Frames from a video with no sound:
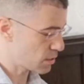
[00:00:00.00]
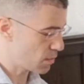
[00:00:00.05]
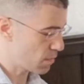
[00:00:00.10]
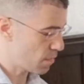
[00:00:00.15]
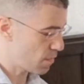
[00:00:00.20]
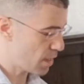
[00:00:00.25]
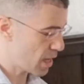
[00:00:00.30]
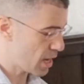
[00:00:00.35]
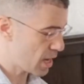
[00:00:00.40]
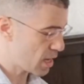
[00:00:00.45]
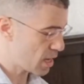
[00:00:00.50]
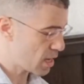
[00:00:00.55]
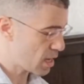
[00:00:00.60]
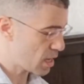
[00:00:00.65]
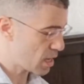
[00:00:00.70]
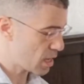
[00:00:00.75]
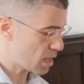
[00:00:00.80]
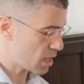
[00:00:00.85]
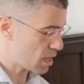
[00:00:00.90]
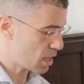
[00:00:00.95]
then
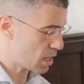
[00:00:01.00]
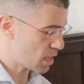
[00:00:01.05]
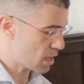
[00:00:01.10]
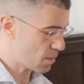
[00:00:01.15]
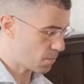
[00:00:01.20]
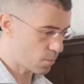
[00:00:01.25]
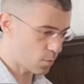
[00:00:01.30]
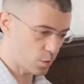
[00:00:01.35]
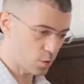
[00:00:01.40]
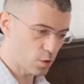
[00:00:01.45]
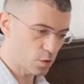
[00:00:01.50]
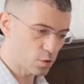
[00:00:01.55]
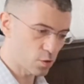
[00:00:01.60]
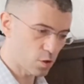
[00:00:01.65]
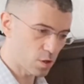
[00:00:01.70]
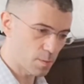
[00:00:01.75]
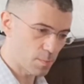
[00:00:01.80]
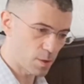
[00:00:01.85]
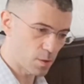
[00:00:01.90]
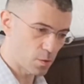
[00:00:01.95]
we're going to
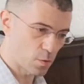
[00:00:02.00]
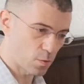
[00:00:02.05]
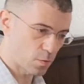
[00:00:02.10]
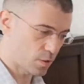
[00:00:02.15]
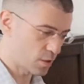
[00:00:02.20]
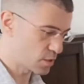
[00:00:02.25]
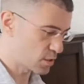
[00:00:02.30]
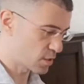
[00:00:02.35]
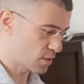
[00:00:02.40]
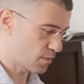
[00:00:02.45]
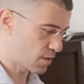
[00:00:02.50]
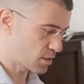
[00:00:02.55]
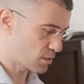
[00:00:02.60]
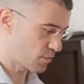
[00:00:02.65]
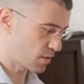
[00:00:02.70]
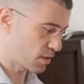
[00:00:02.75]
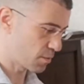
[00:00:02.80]
talk about this device very